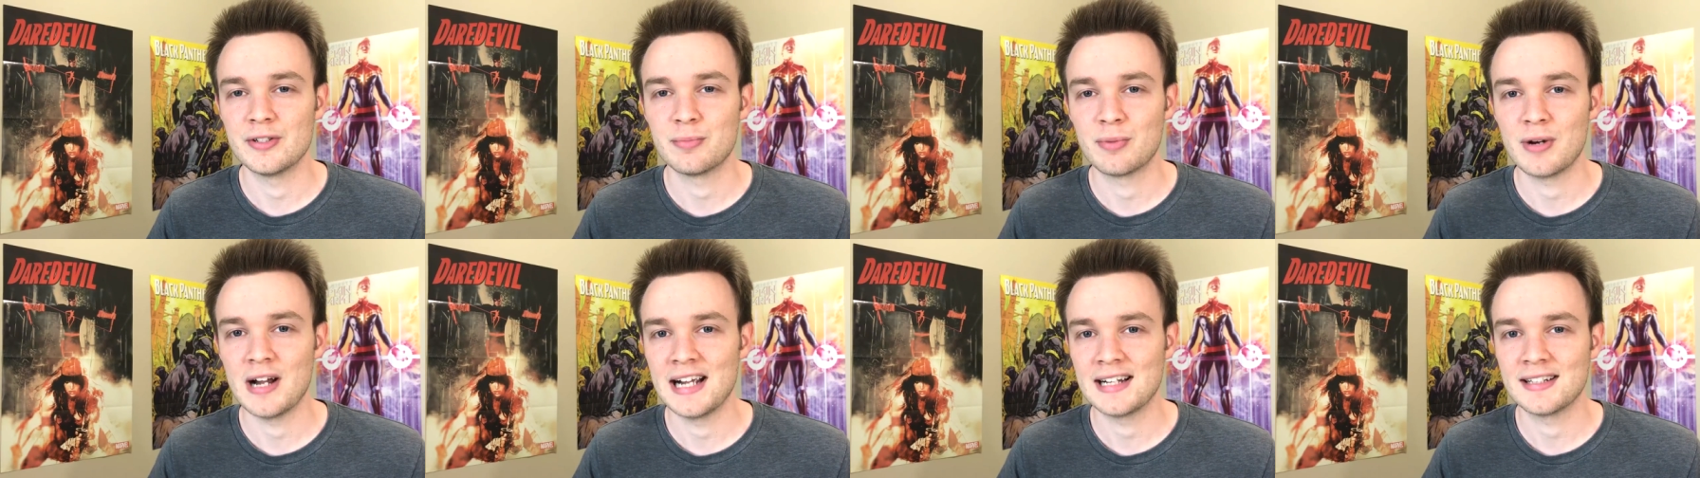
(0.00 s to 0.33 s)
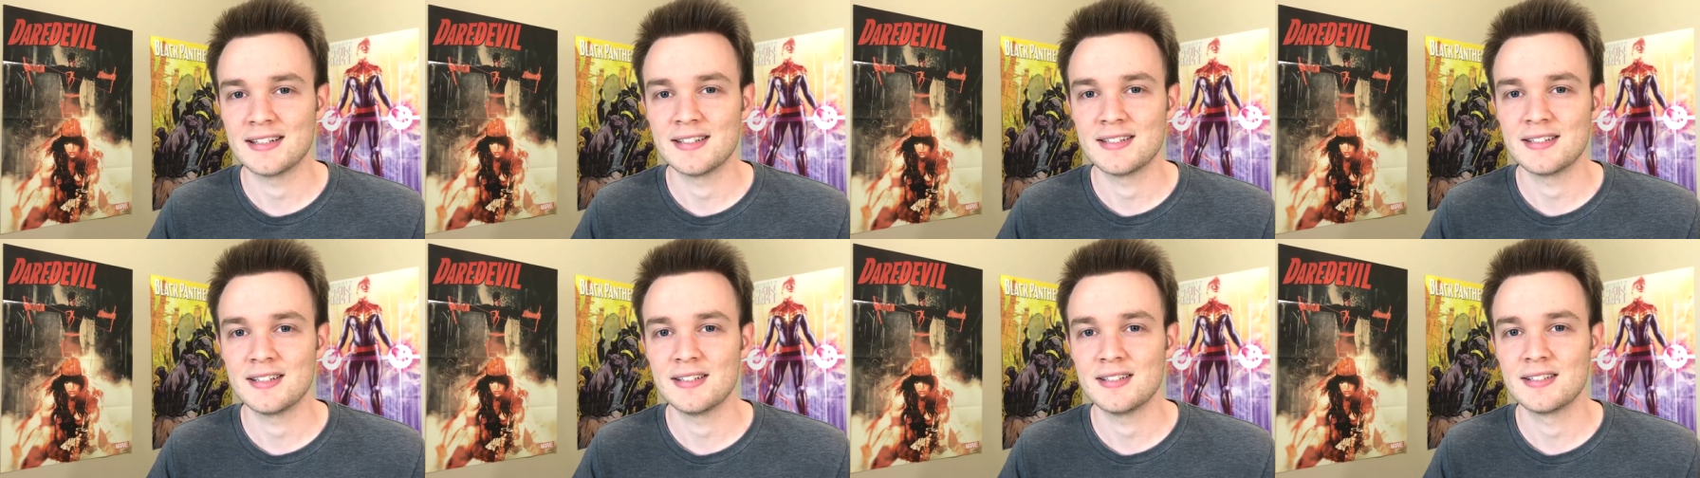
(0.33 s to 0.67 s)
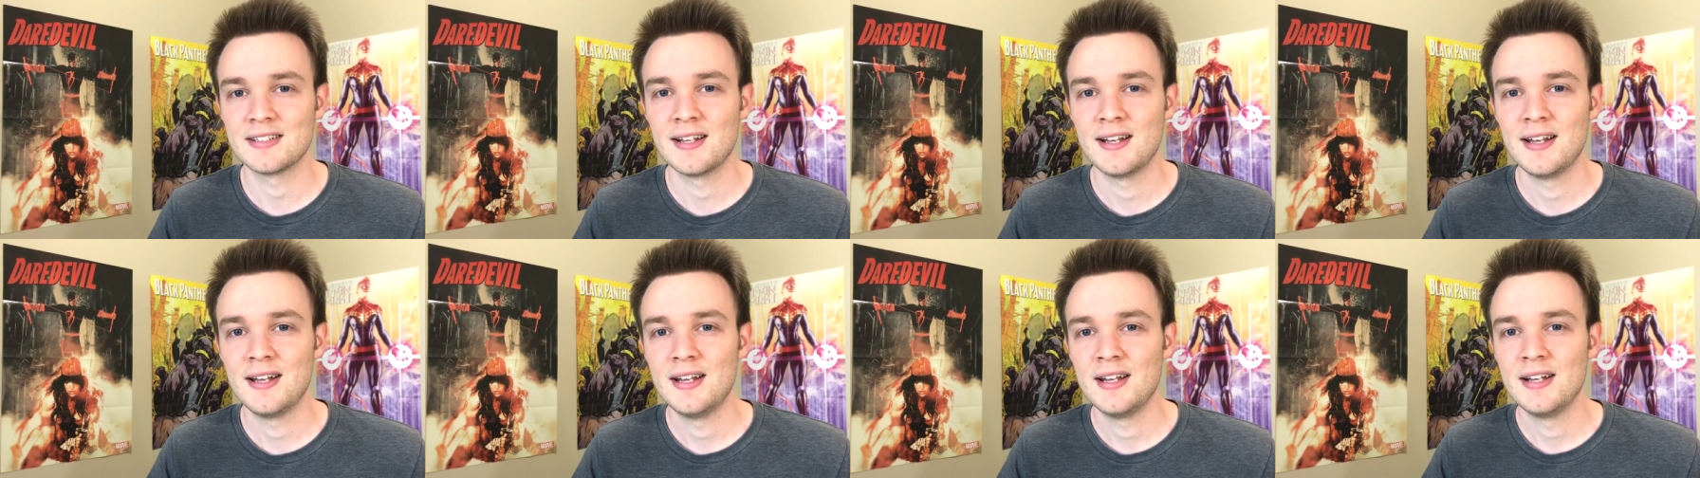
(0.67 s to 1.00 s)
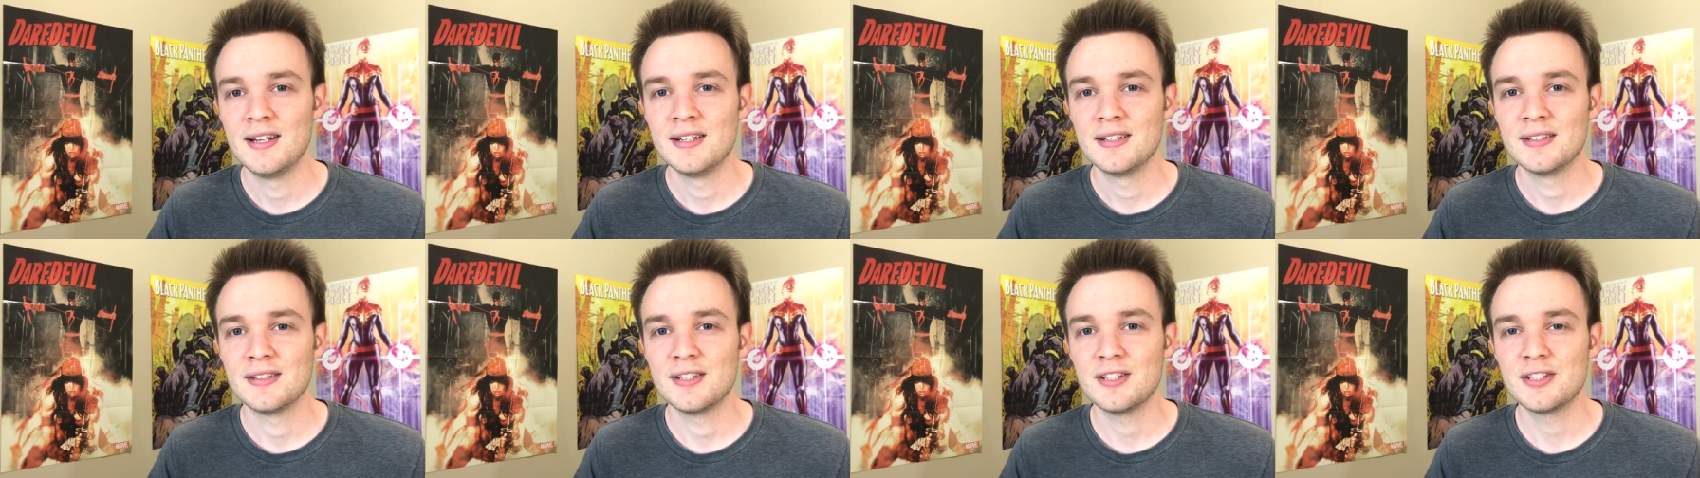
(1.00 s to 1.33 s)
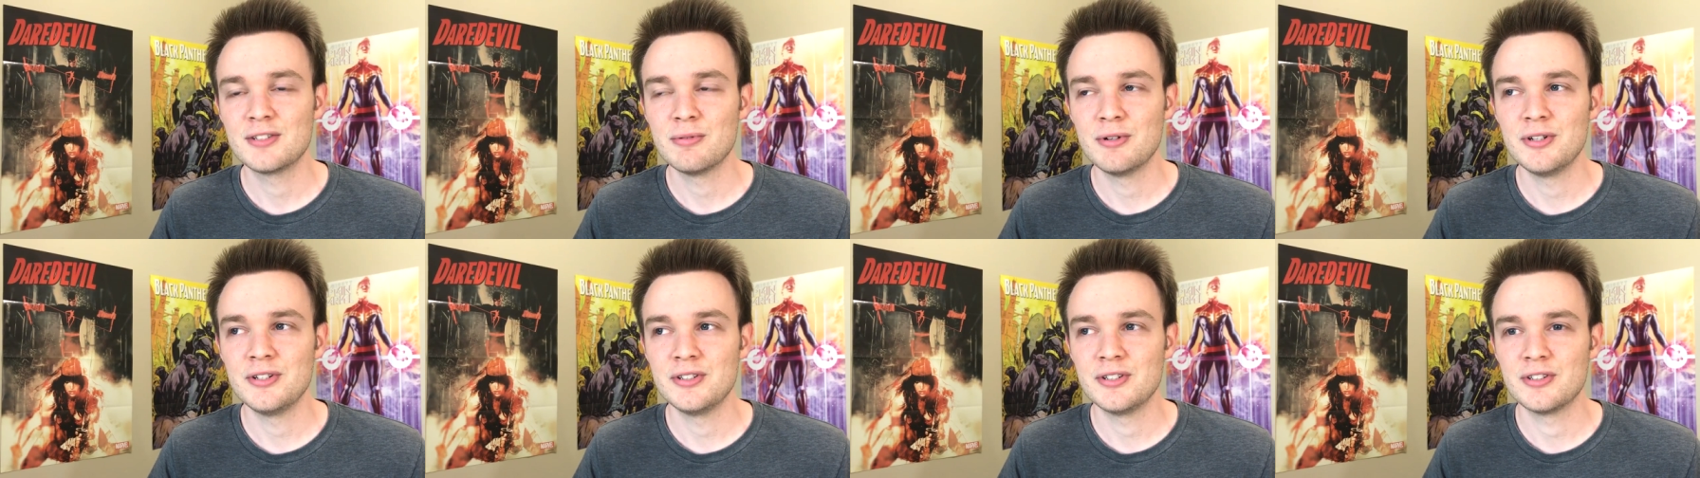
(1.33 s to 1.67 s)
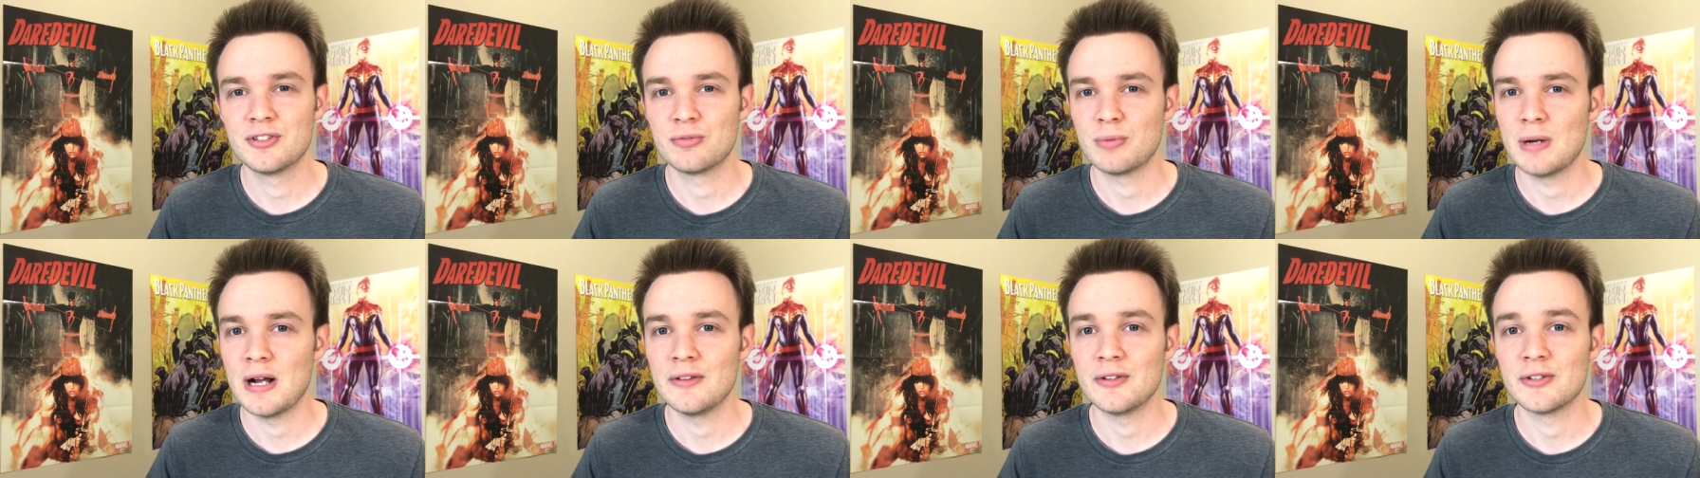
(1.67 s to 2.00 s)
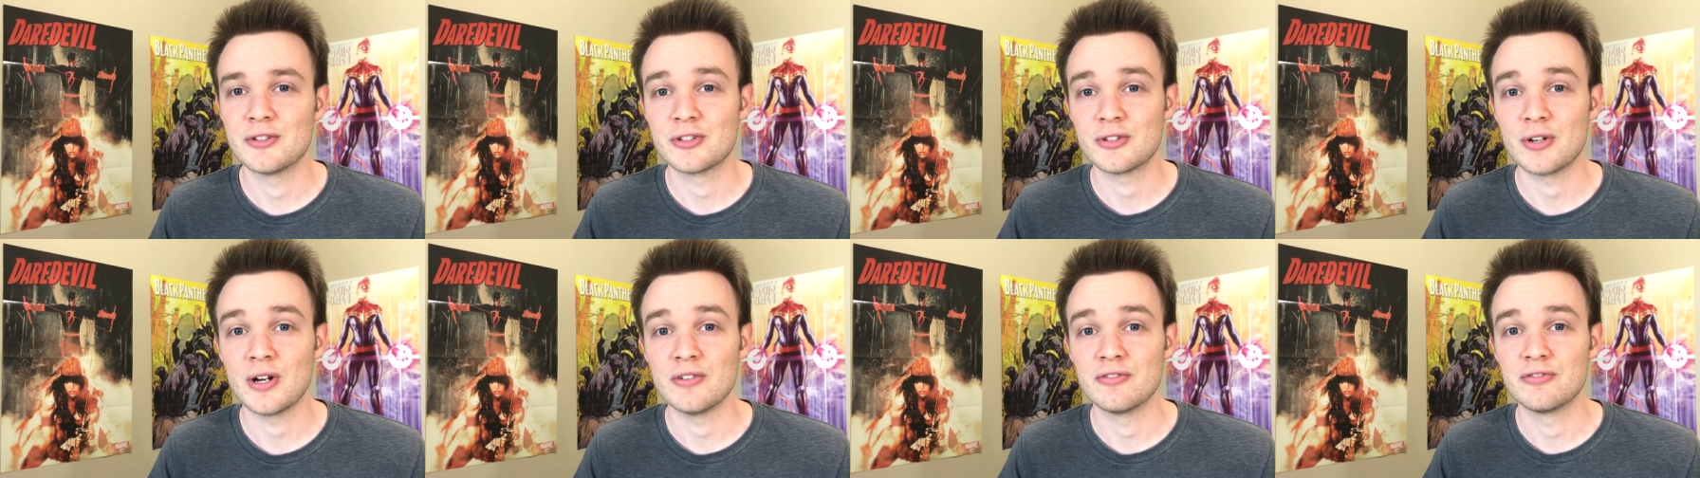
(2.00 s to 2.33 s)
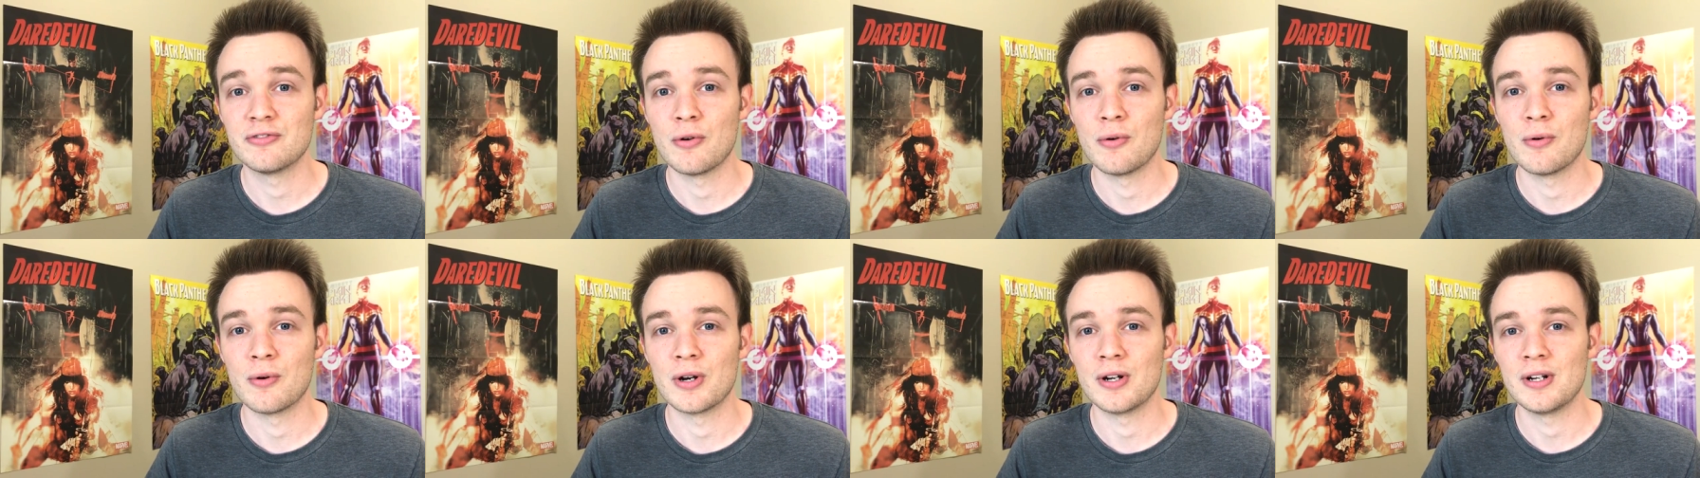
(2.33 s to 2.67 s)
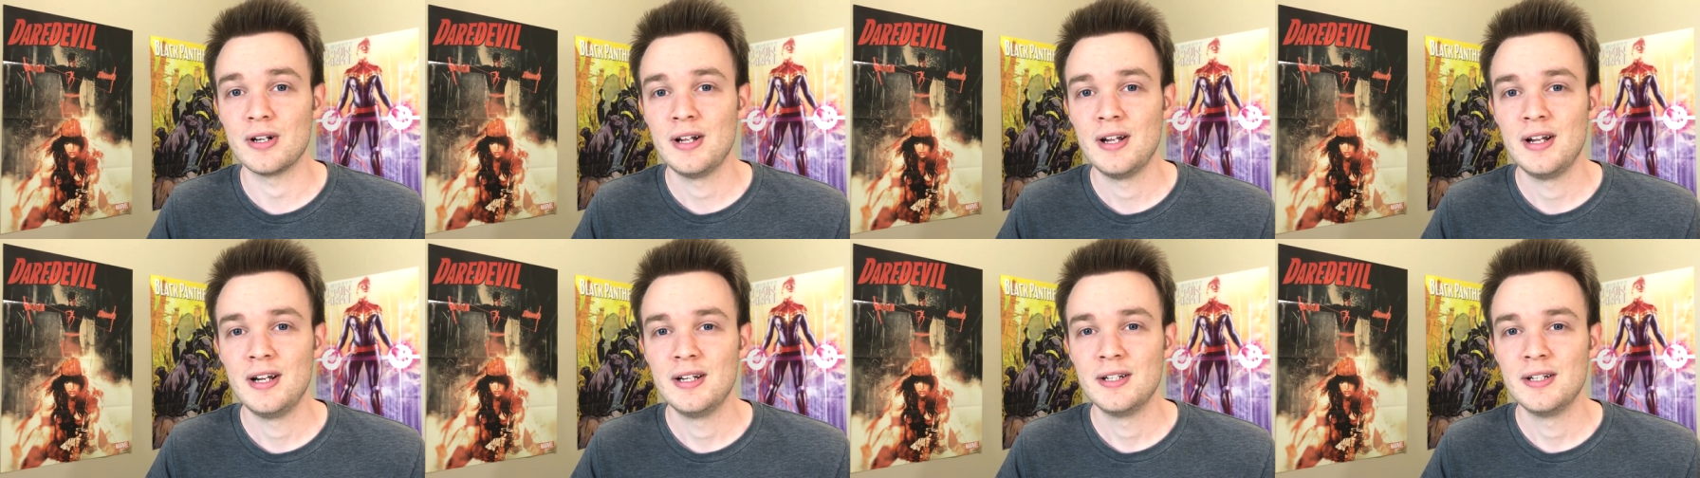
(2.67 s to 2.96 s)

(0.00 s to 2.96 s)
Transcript: practices. This one is rather straightforward.